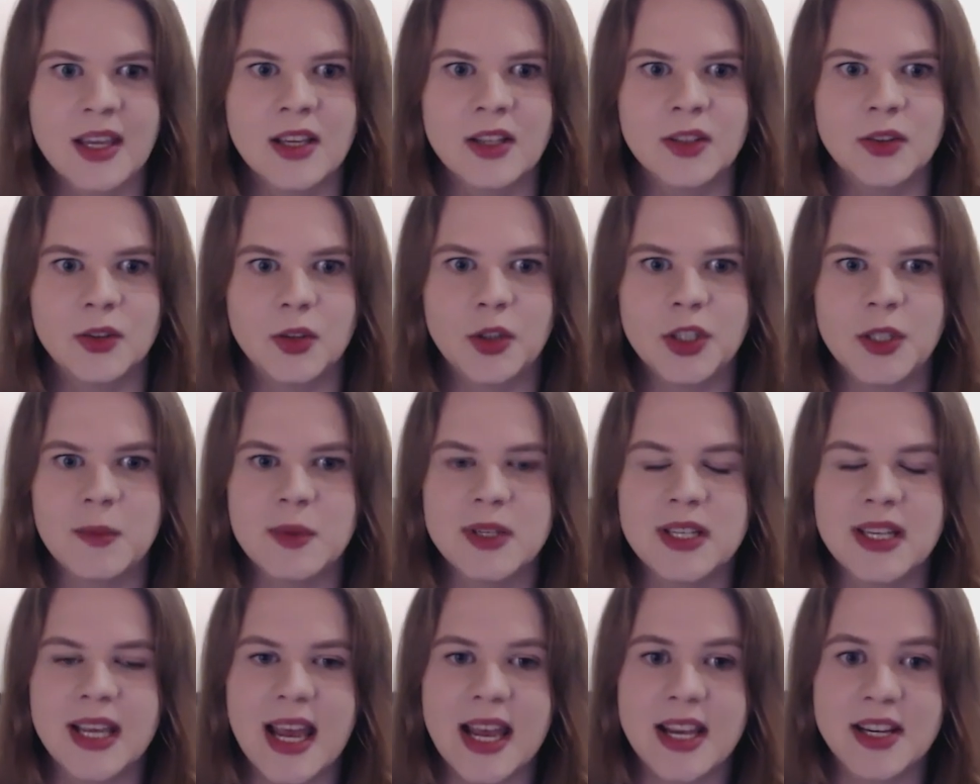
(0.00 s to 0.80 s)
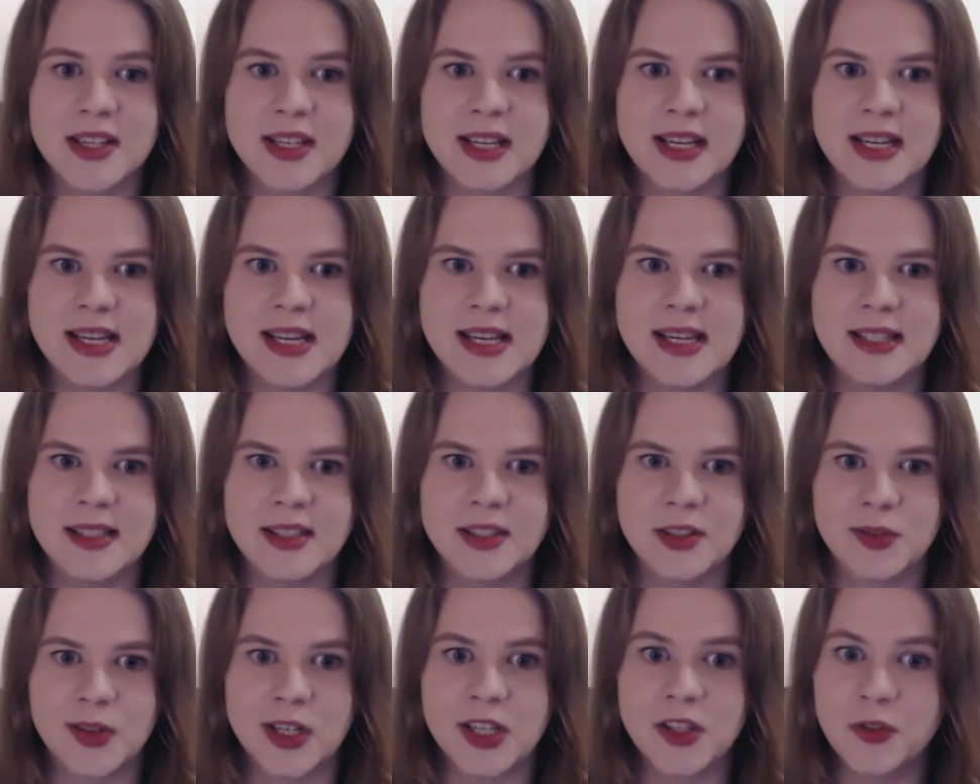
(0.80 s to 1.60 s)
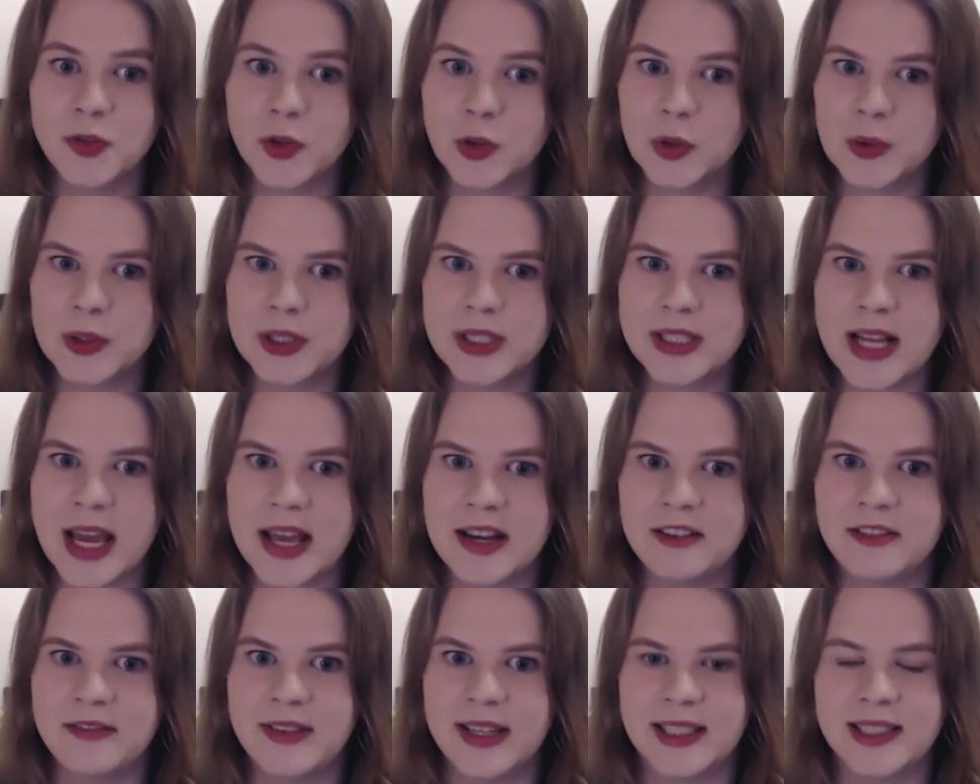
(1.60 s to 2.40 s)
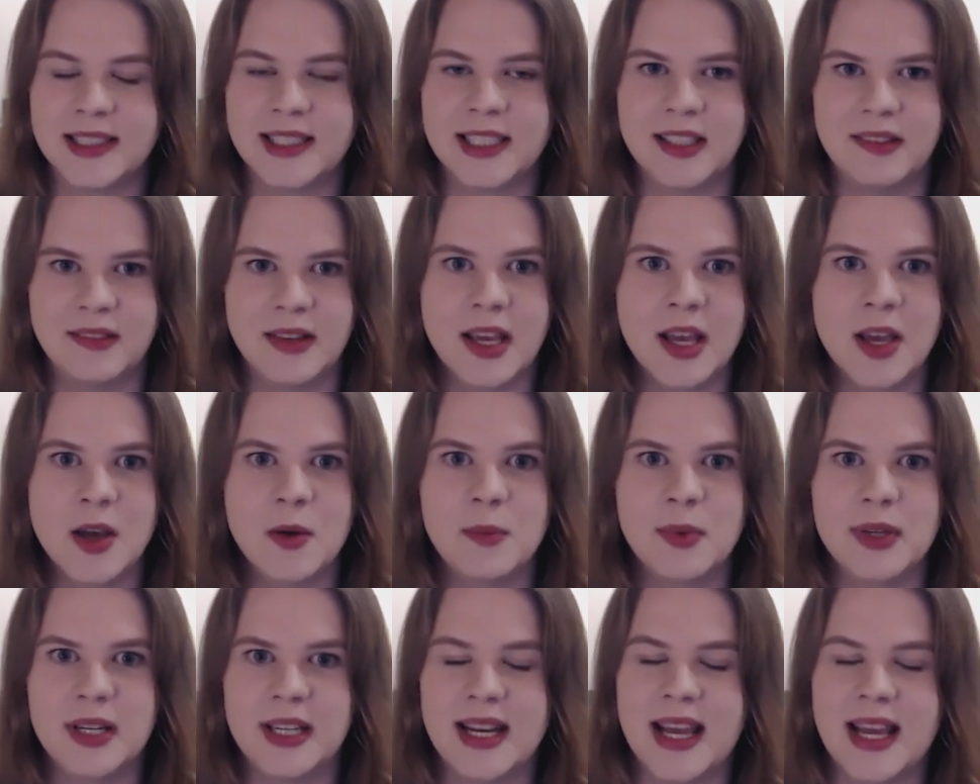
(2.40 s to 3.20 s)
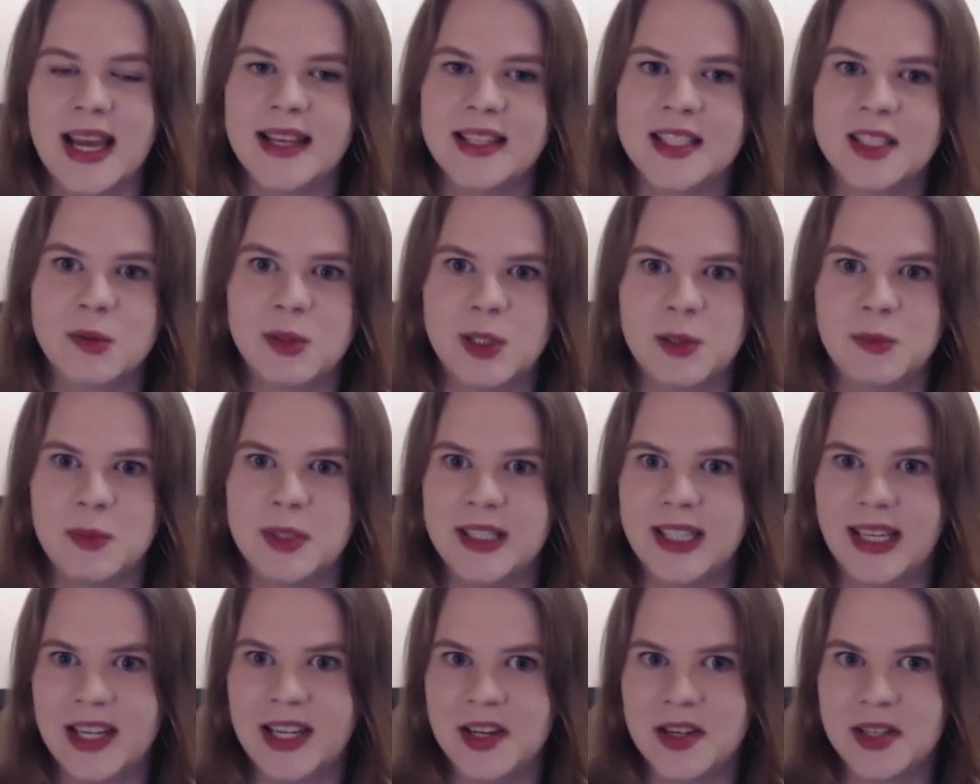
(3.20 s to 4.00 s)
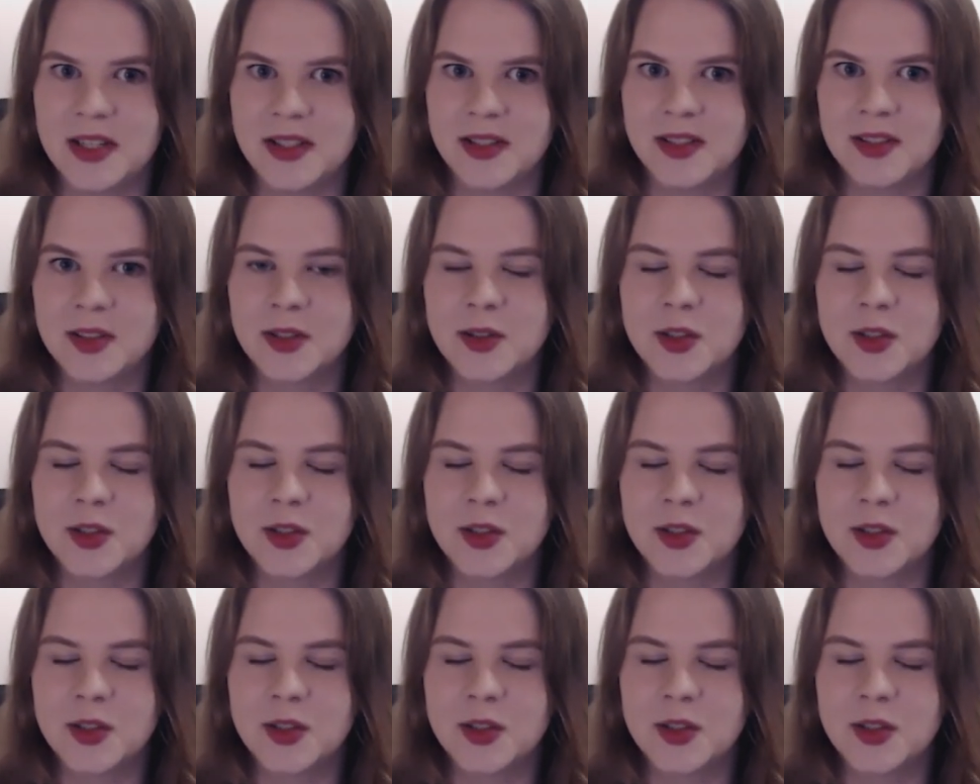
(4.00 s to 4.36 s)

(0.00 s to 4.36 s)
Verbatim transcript: Document cache is straightforward and effective, but it has some limitations.